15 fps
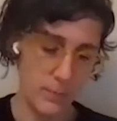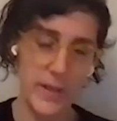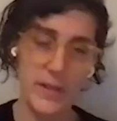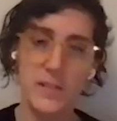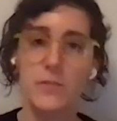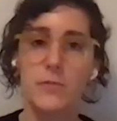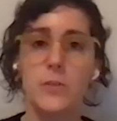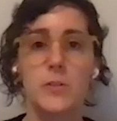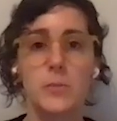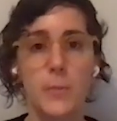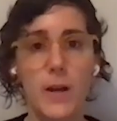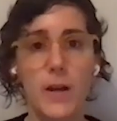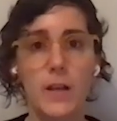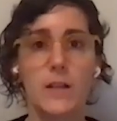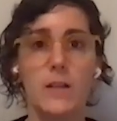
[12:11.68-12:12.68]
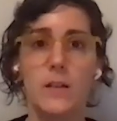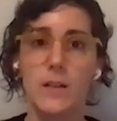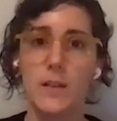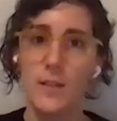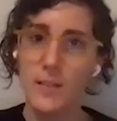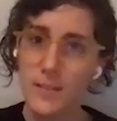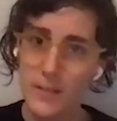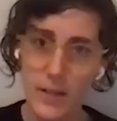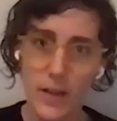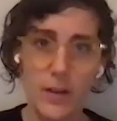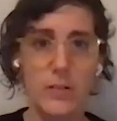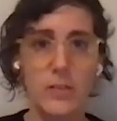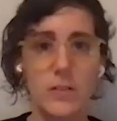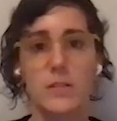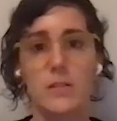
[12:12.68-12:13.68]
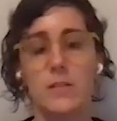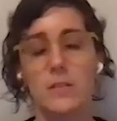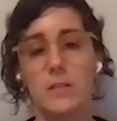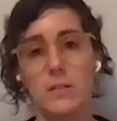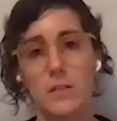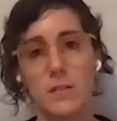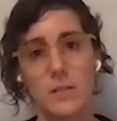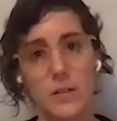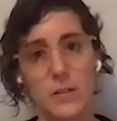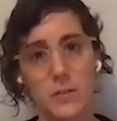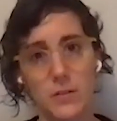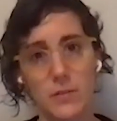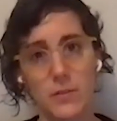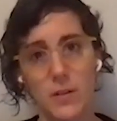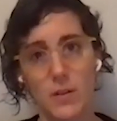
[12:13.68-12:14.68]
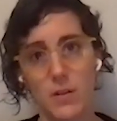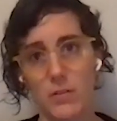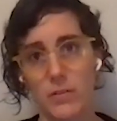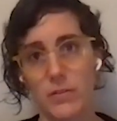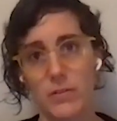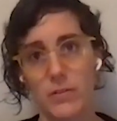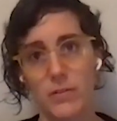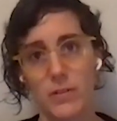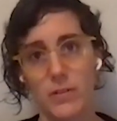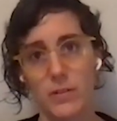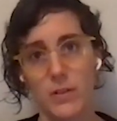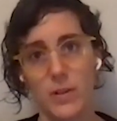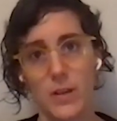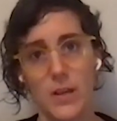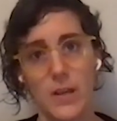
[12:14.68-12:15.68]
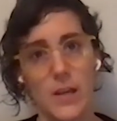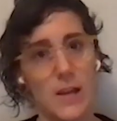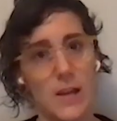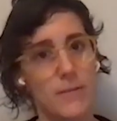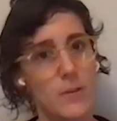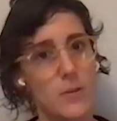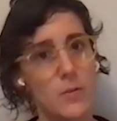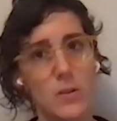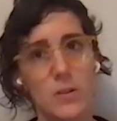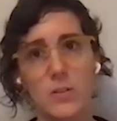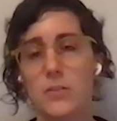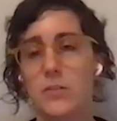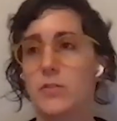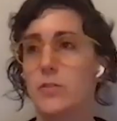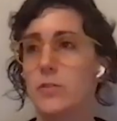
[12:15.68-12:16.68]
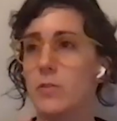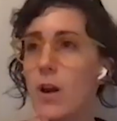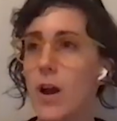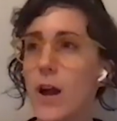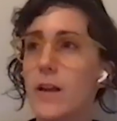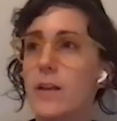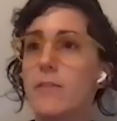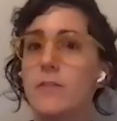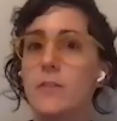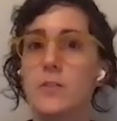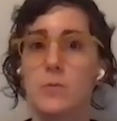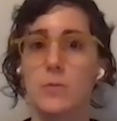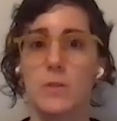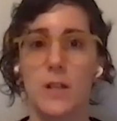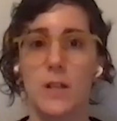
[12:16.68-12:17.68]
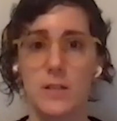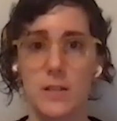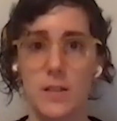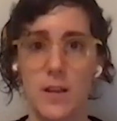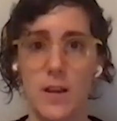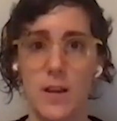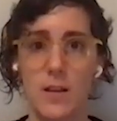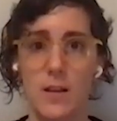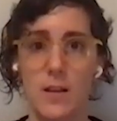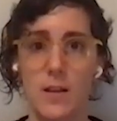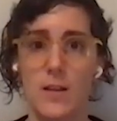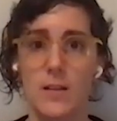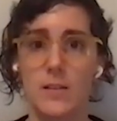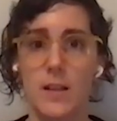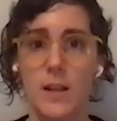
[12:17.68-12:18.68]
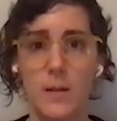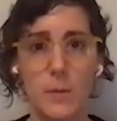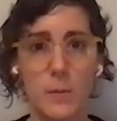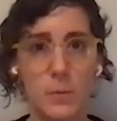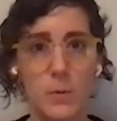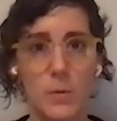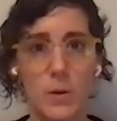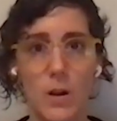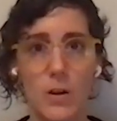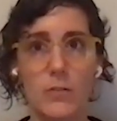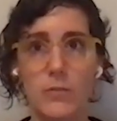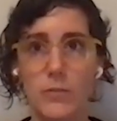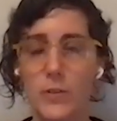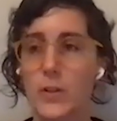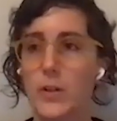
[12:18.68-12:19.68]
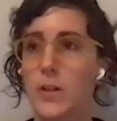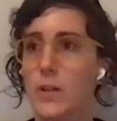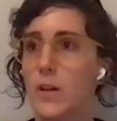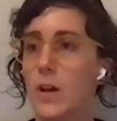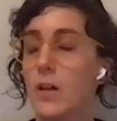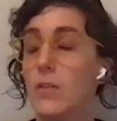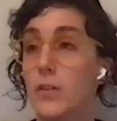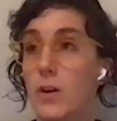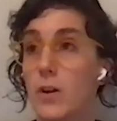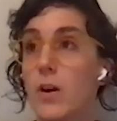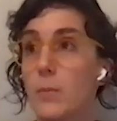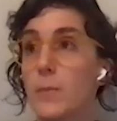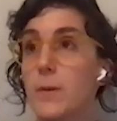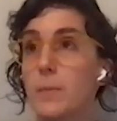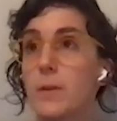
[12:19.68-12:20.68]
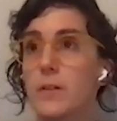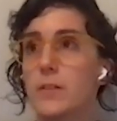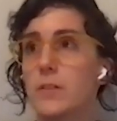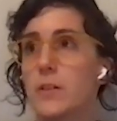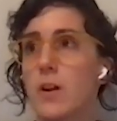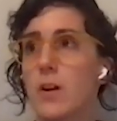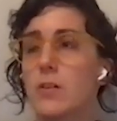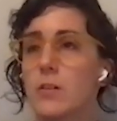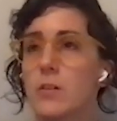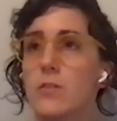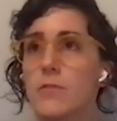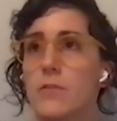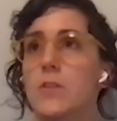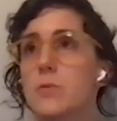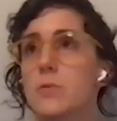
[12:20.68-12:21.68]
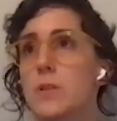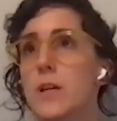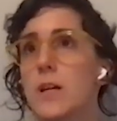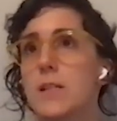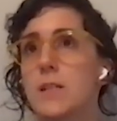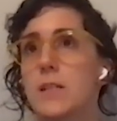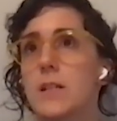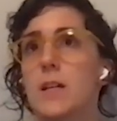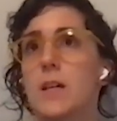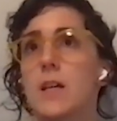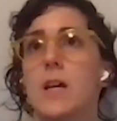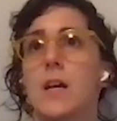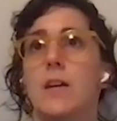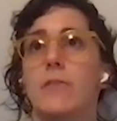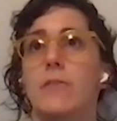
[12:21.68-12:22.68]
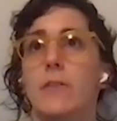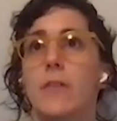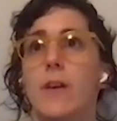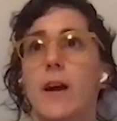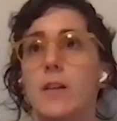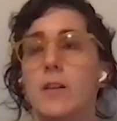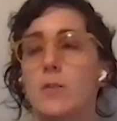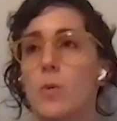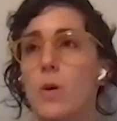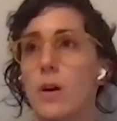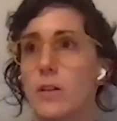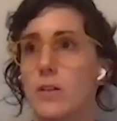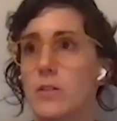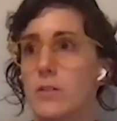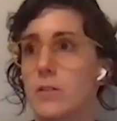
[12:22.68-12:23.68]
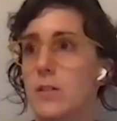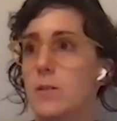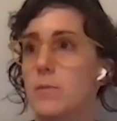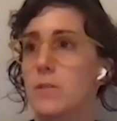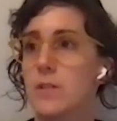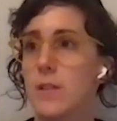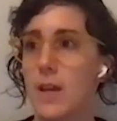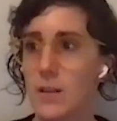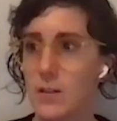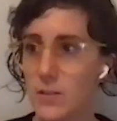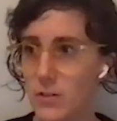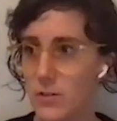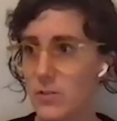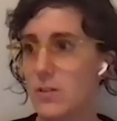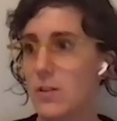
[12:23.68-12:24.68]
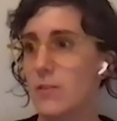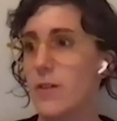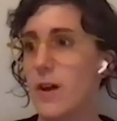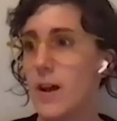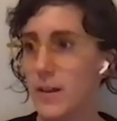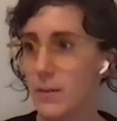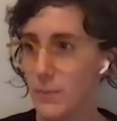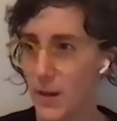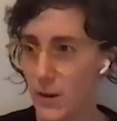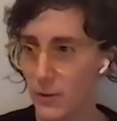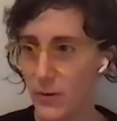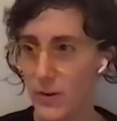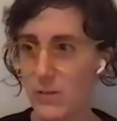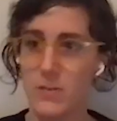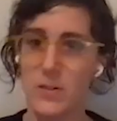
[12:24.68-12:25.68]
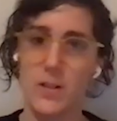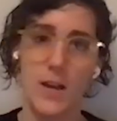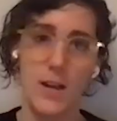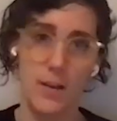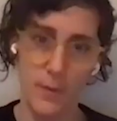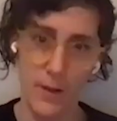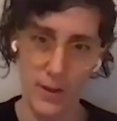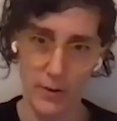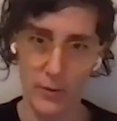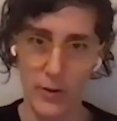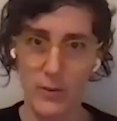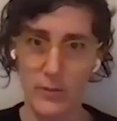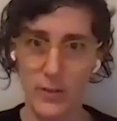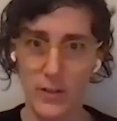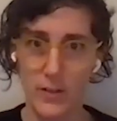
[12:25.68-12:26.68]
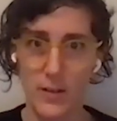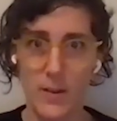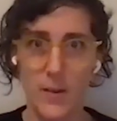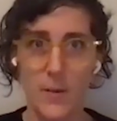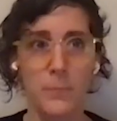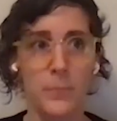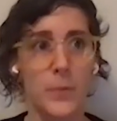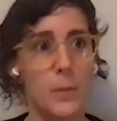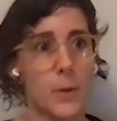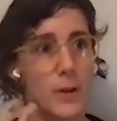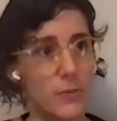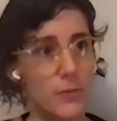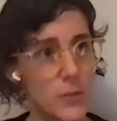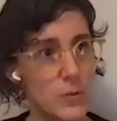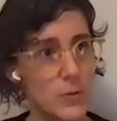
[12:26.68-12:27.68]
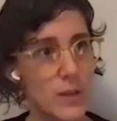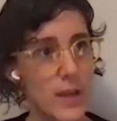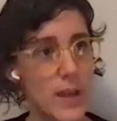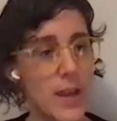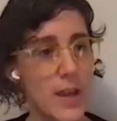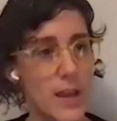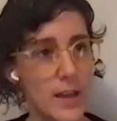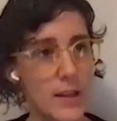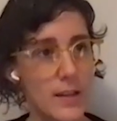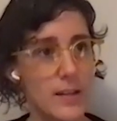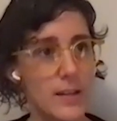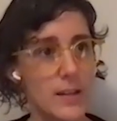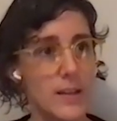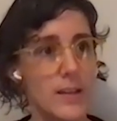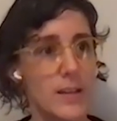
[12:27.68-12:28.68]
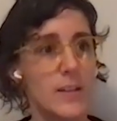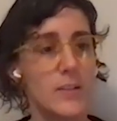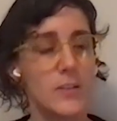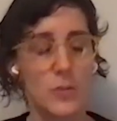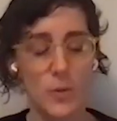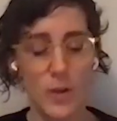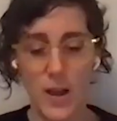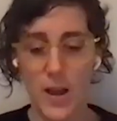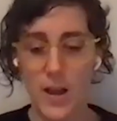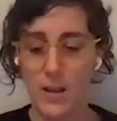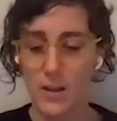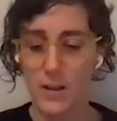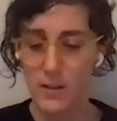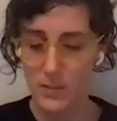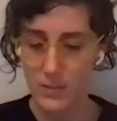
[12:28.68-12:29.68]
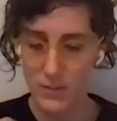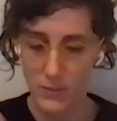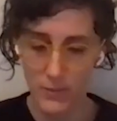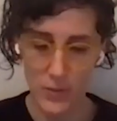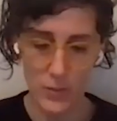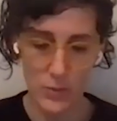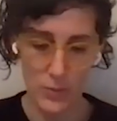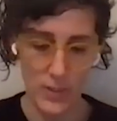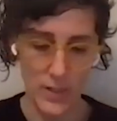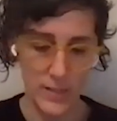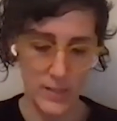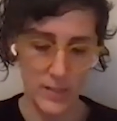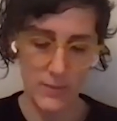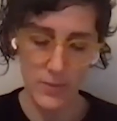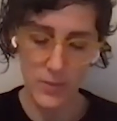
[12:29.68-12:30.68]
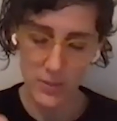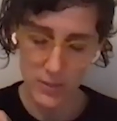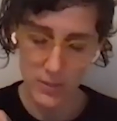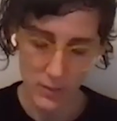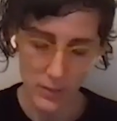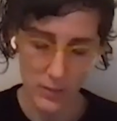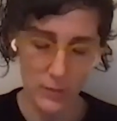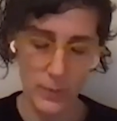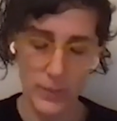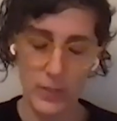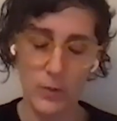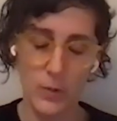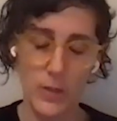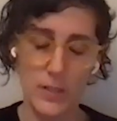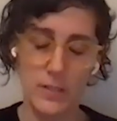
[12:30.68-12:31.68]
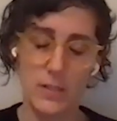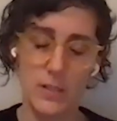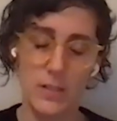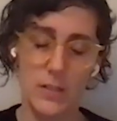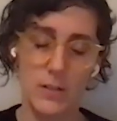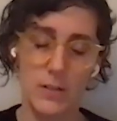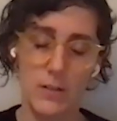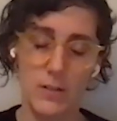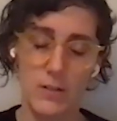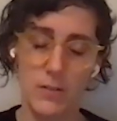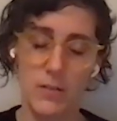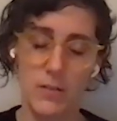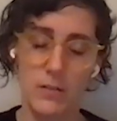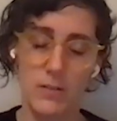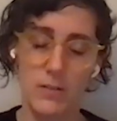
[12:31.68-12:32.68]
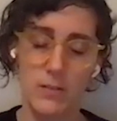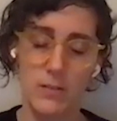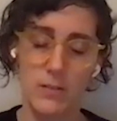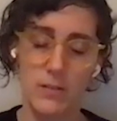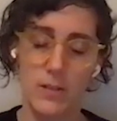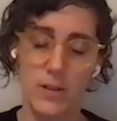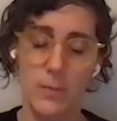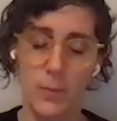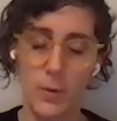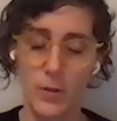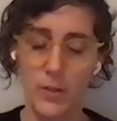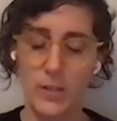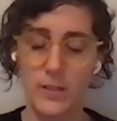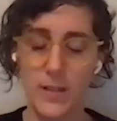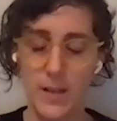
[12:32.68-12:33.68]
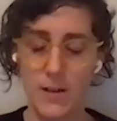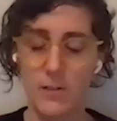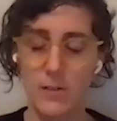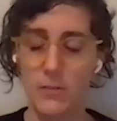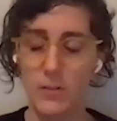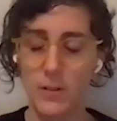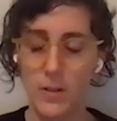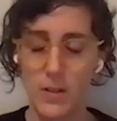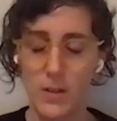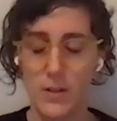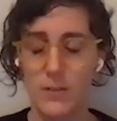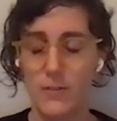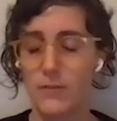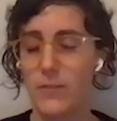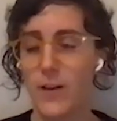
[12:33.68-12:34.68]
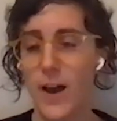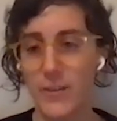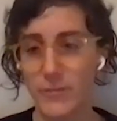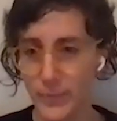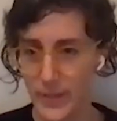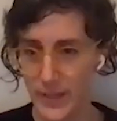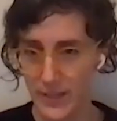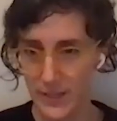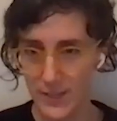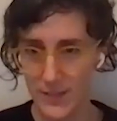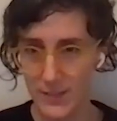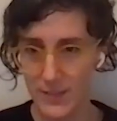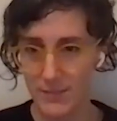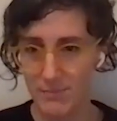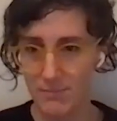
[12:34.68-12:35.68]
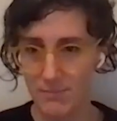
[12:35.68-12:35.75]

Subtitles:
base of your spine down into the center of the earth. If you can just try to visualize that. A lot of people aren't there are people out there that aren't good at visualizing. And for that, you want to just keep saying to yourself, I am now grounded. I am now grounded. But if you can try to visualize even just a little bit going into the earth and pulling down 5 minutes,